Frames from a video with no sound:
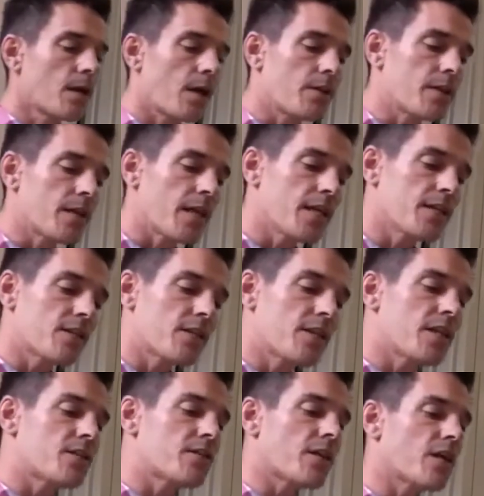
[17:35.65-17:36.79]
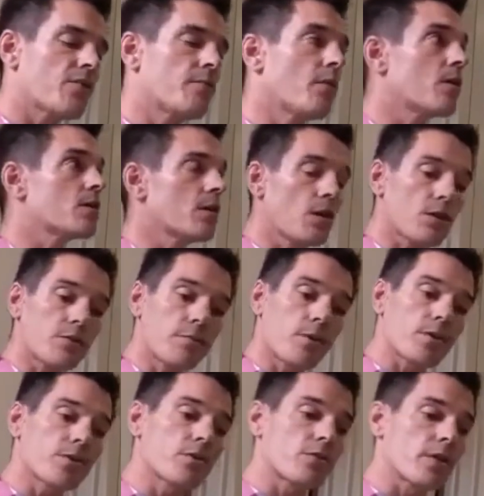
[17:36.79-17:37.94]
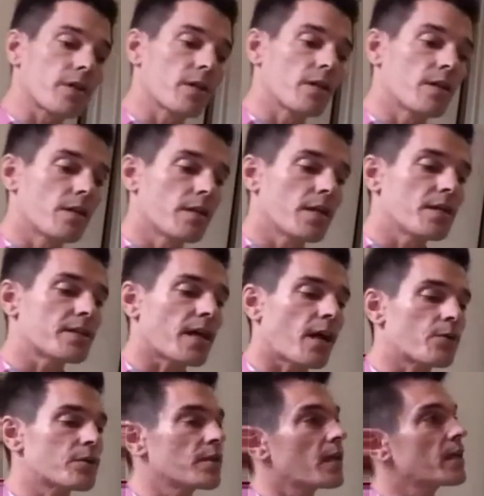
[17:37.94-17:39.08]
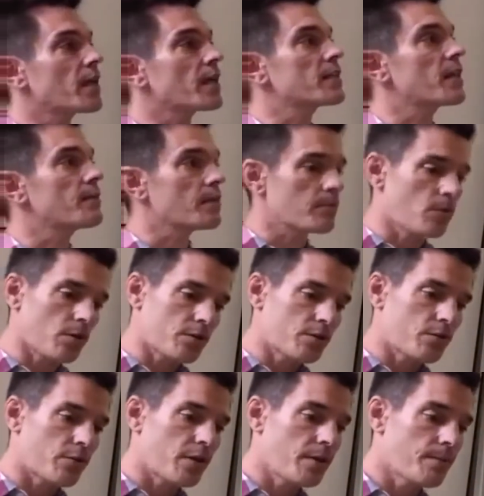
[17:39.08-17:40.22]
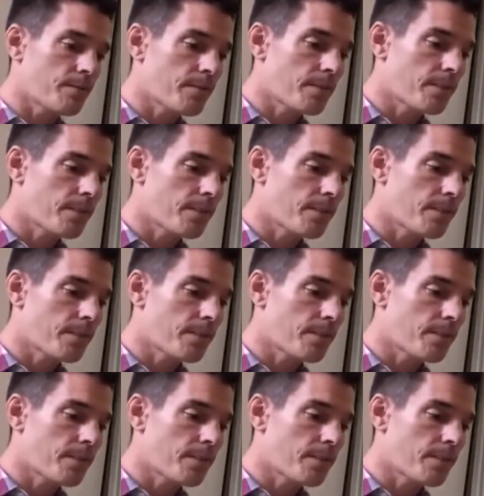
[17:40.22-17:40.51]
and the, in, the inside of martial arts mastery is outside academic mastery.